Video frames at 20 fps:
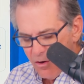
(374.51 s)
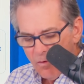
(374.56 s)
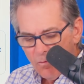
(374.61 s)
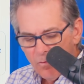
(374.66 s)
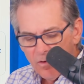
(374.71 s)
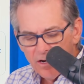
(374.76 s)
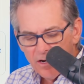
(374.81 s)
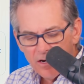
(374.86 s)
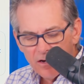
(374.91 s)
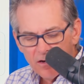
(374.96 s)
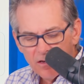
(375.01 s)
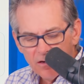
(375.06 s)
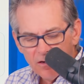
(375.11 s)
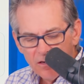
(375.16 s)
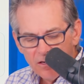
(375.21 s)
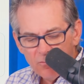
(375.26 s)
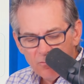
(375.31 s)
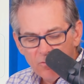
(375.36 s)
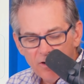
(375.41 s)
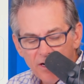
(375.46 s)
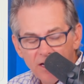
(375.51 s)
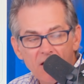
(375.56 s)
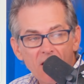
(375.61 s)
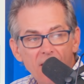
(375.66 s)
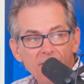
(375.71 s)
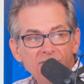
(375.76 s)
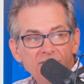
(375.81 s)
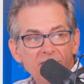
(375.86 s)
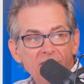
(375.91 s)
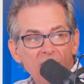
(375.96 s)
When it when it
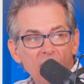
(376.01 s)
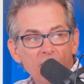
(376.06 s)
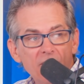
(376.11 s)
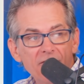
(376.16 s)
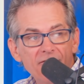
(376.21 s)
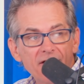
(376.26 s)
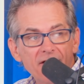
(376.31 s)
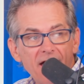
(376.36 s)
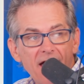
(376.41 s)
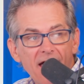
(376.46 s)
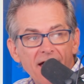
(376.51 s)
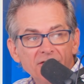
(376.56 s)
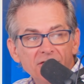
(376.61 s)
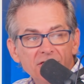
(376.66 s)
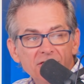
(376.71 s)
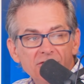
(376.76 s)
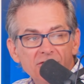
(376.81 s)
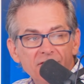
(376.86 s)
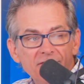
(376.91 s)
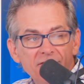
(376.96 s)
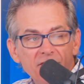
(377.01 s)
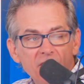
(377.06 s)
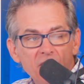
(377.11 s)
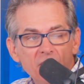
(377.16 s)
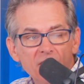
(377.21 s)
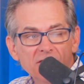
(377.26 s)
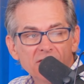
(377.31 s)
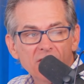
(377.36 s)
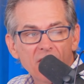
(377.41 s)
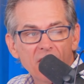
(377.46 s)
comes to the horrific actions of the
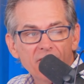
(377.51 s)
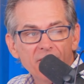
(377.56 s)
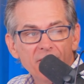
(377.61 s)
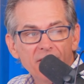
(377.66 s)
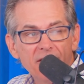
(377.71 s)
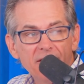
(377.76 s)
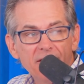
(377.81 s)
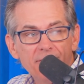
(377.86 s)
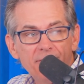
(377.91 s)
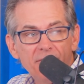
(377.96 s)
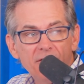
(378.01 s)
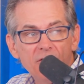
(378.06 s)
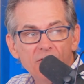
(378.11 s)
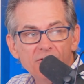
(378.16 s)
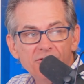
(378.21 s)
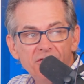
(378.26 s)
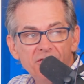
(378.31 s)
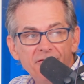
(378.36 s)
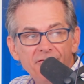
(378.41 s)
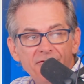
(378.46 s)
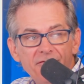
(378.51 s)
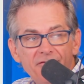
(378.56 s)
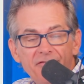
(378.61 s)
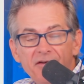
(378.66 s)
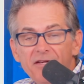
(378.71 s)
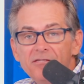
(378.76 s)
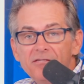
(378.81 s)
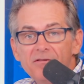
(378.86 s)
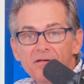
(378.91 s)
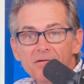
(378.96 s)
U S government, Pelosi
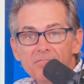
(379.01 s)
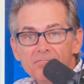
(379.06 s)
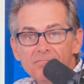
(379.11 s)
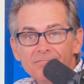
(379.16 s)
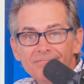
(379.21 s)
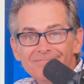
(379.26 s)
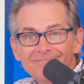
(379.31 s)
feeds them.